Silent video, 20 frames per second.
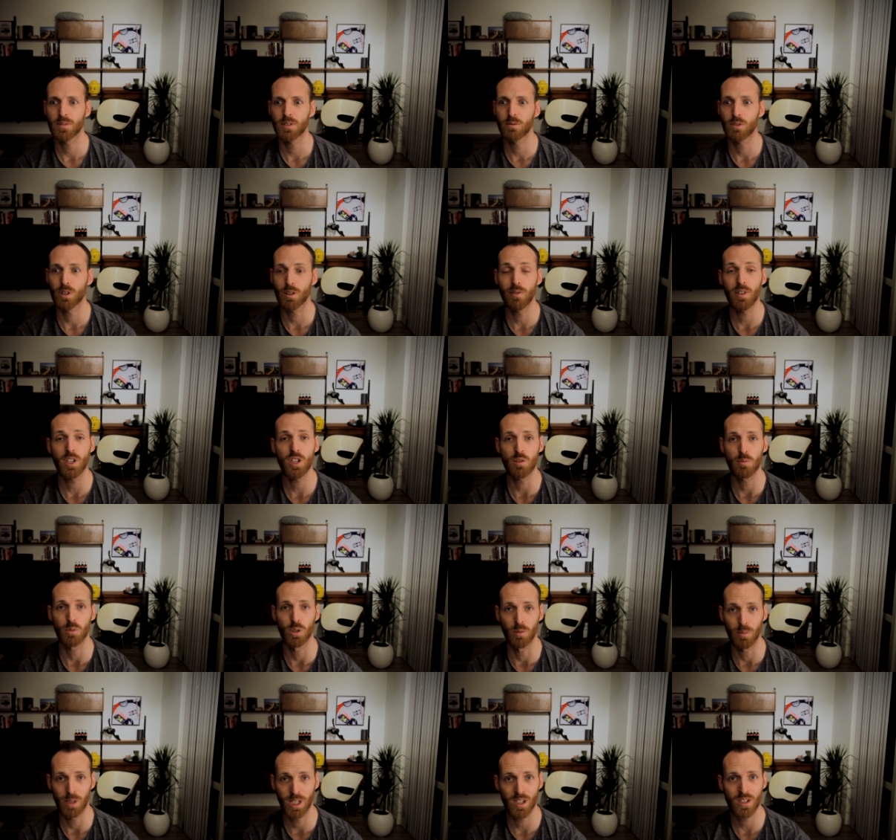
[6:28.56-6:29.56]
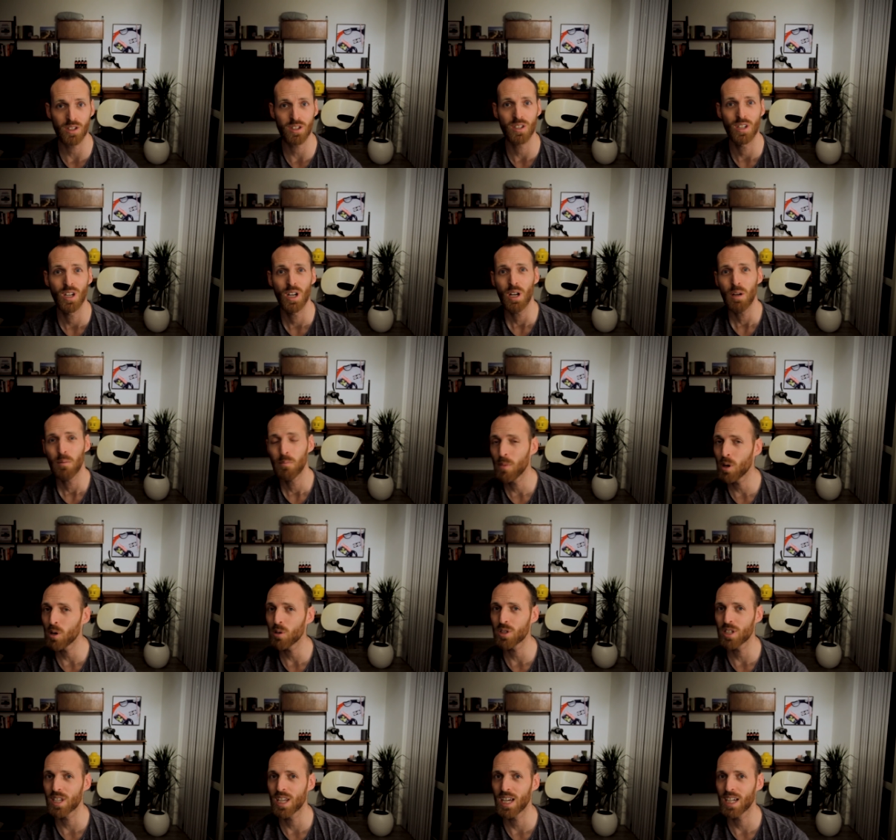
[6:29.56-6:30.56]
were feasible, because
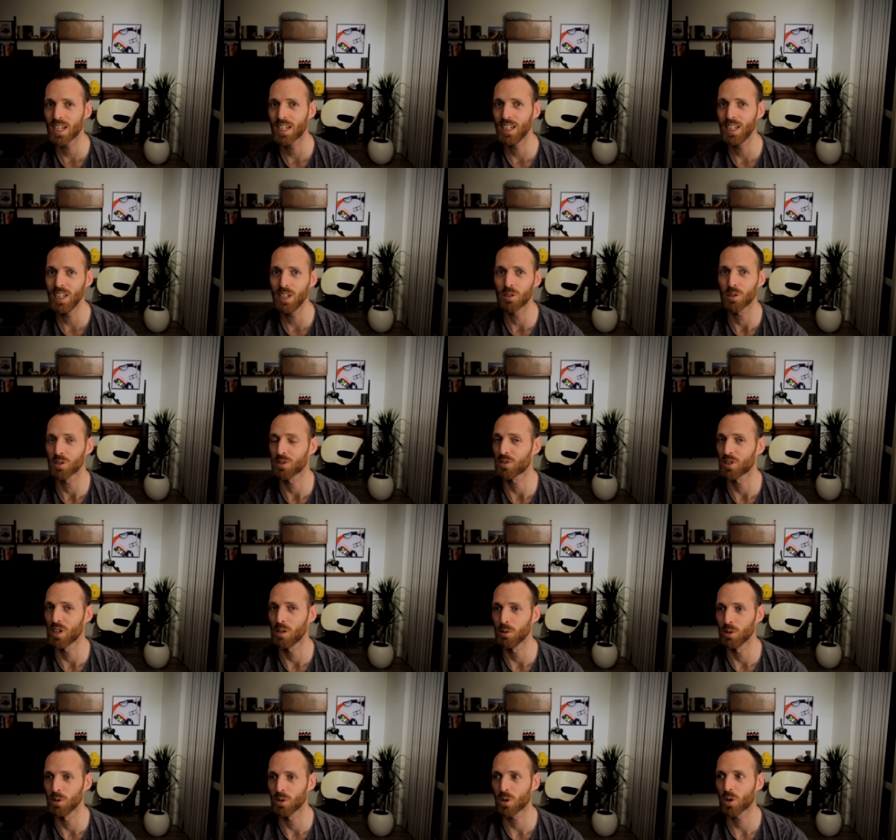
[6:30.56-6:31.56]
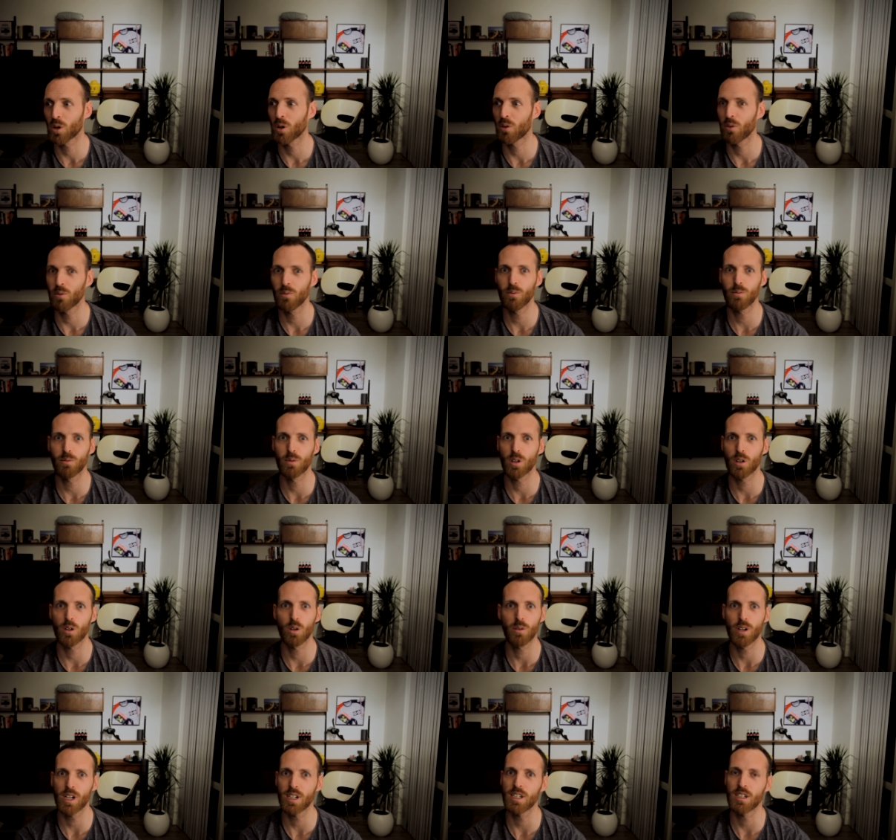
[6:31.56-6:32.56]
most had legal trouble or were
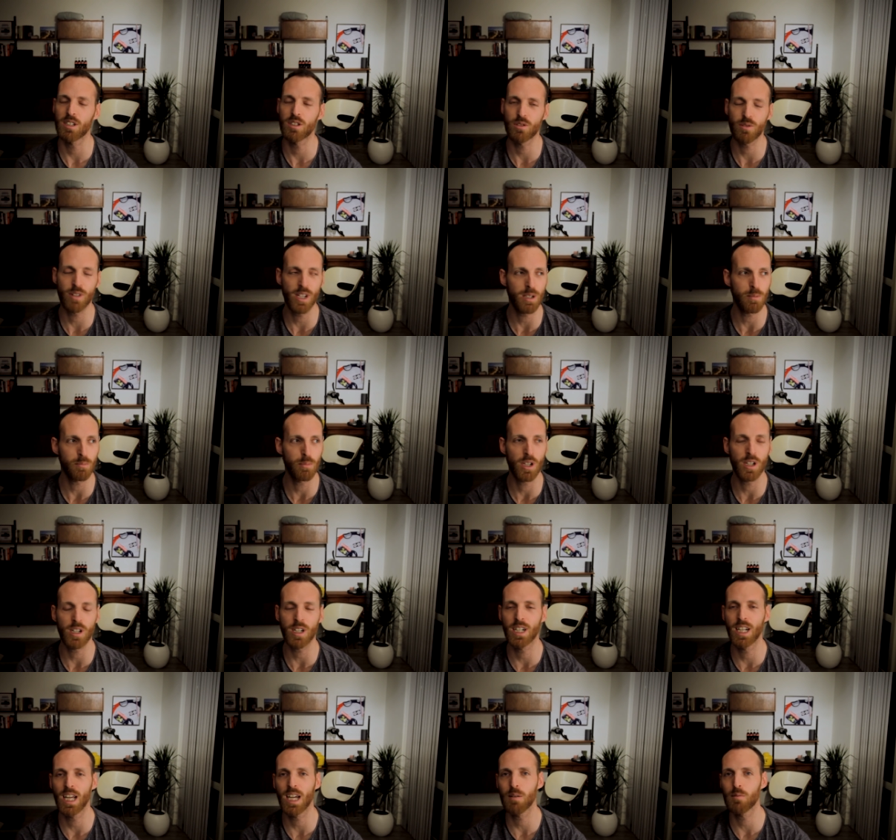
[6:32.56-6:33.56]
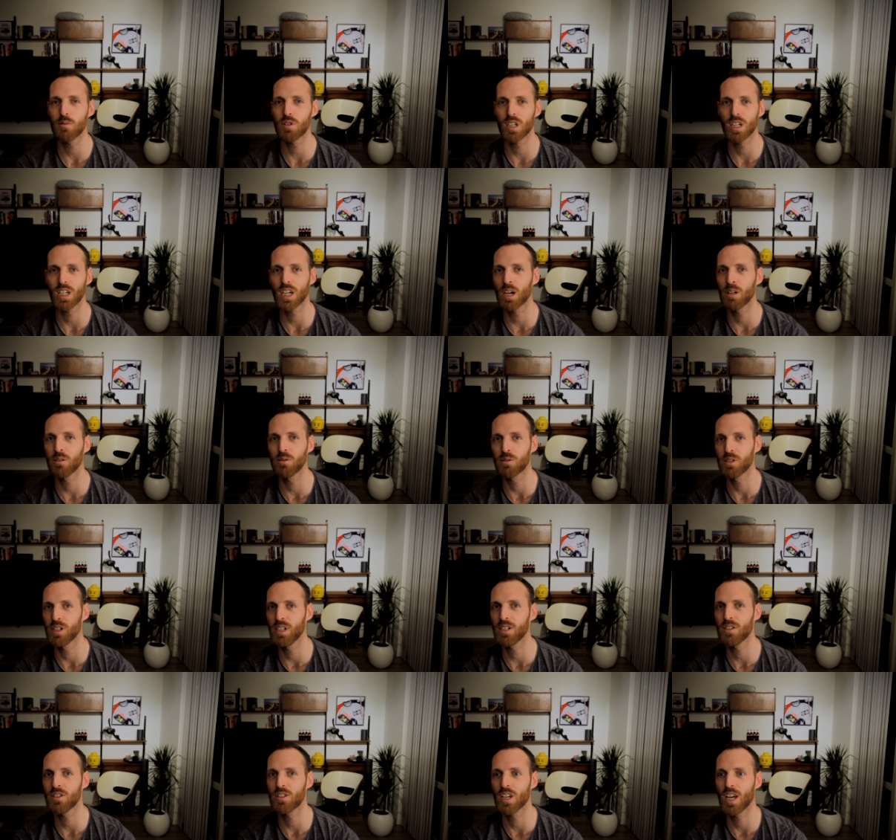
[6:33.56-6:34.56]
already trademark names in
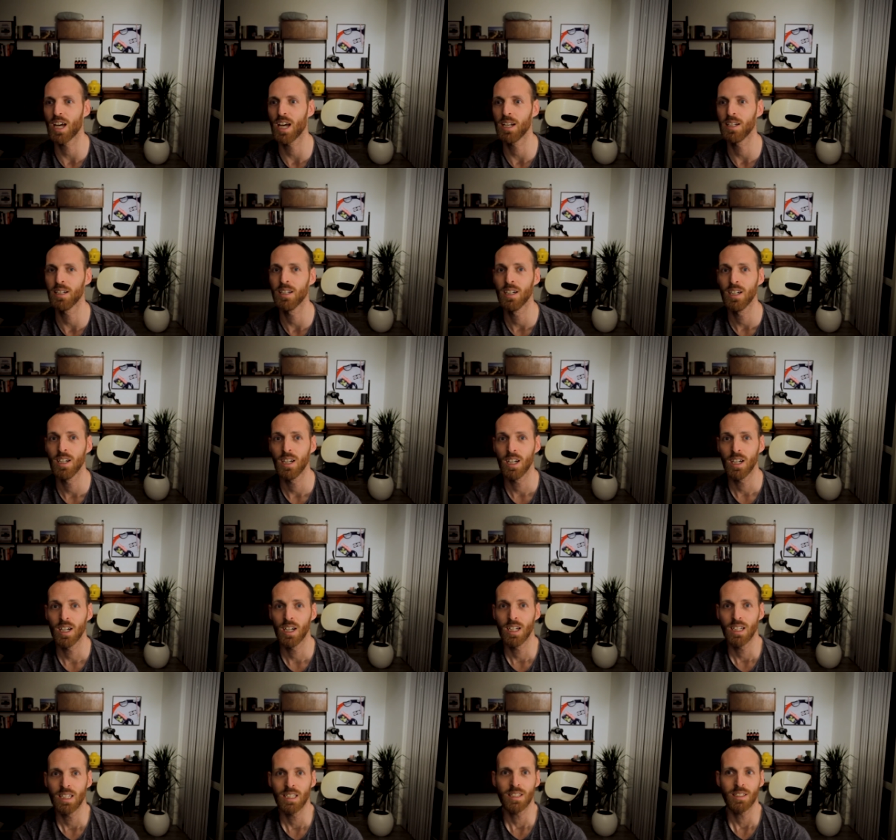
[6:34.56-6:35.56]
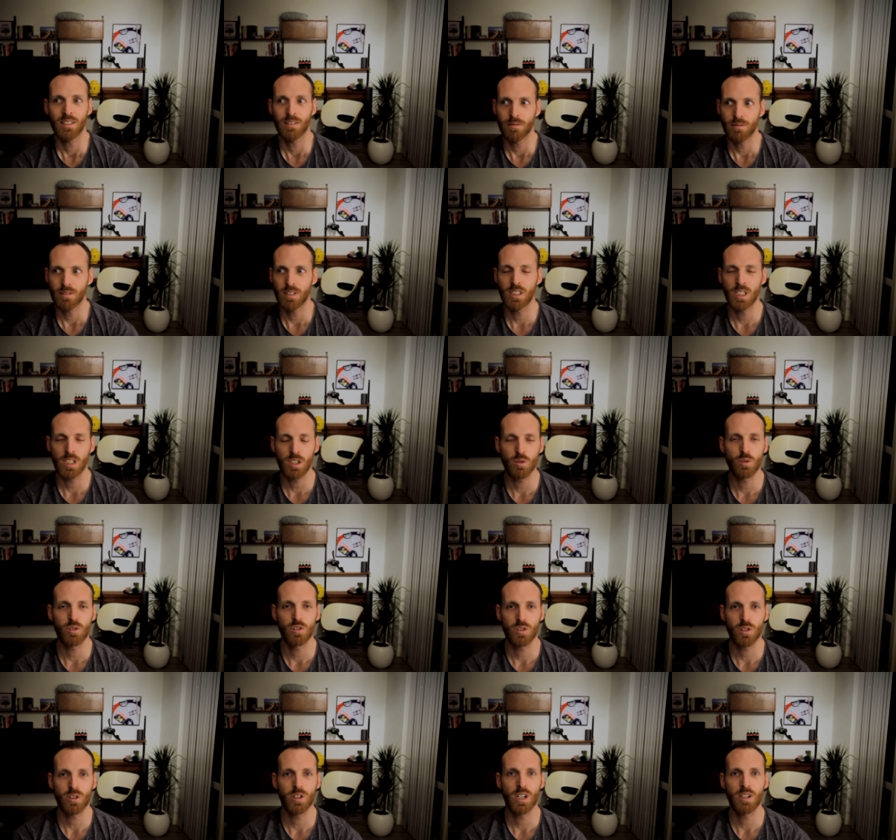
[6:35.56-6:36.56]
countries, and this
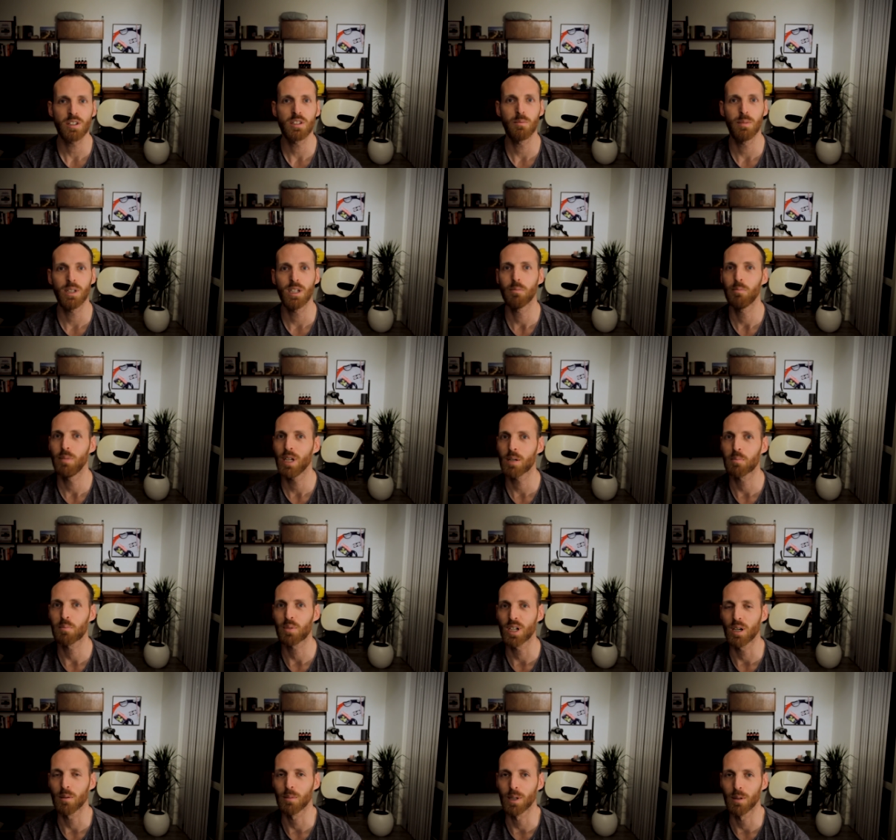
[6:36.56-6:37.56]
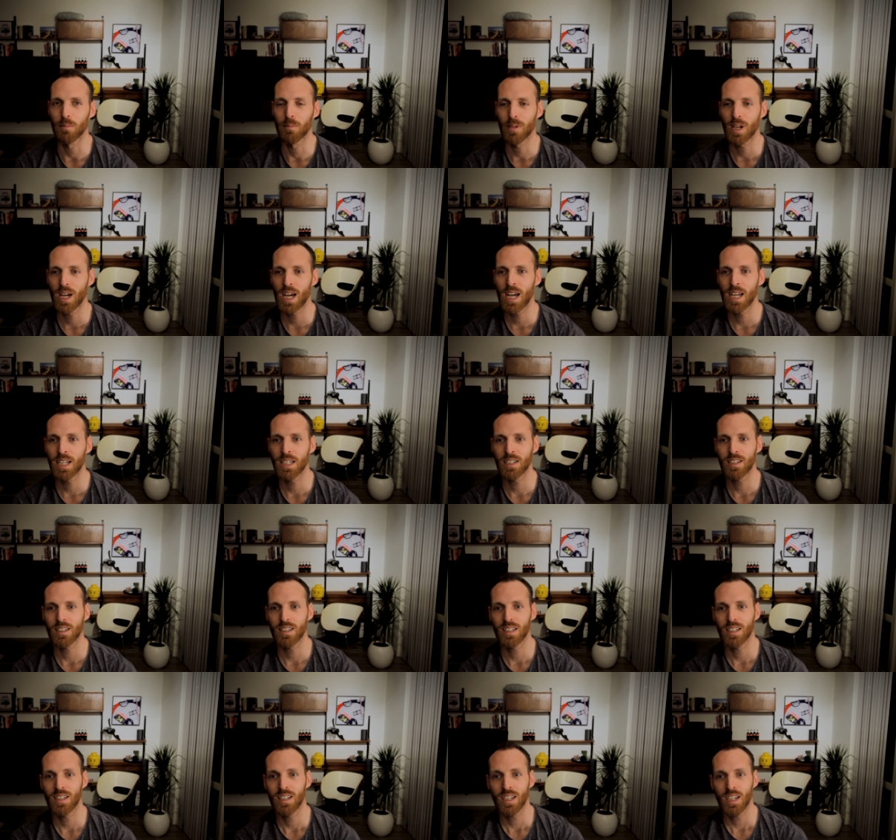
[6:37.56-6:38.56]
turned out to be a big problem. And
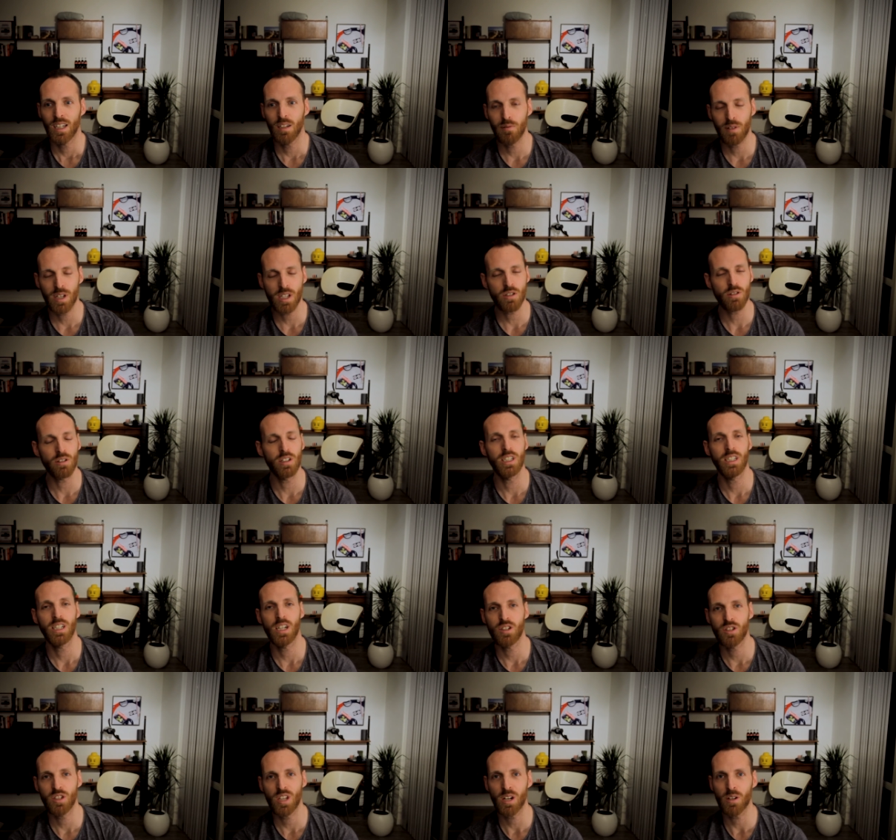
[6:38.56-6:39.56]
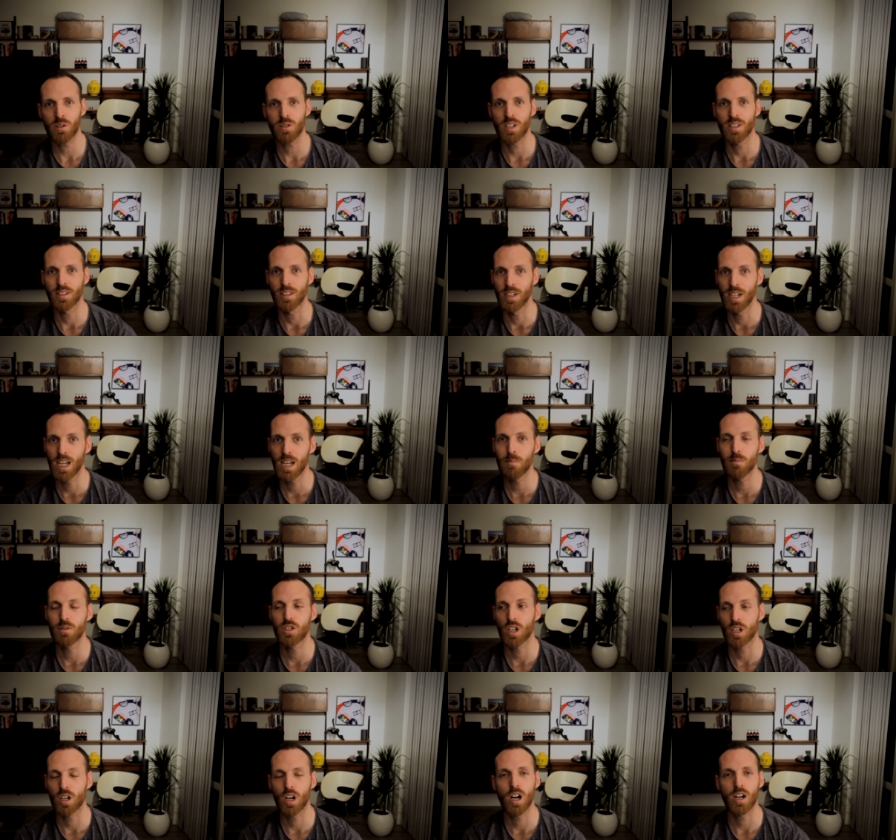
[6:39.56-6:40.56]
eventually they settled on the name
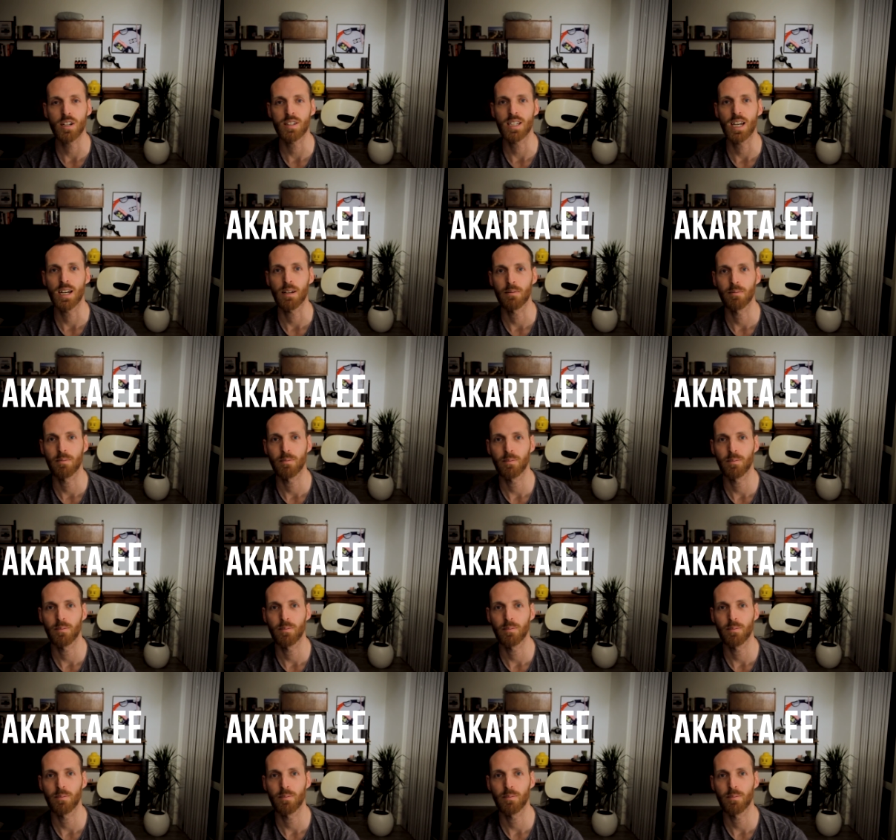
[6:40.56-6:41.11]
Jakarta.